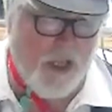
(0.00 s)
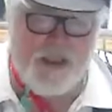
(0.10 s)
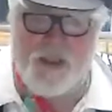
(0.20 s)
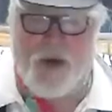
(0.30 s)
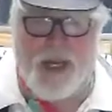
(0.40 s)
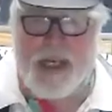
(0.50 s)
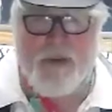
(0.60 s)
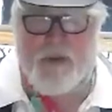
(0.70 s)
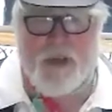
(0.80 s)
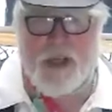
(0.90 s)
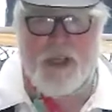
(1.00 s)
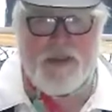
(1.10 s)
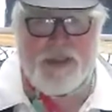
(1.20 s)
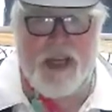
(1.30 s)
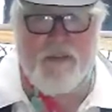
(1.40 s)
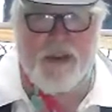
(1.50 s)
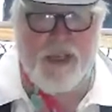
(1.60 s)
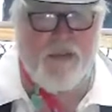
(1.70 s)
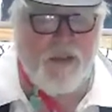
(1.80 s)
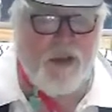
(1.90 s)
So I never use 7, even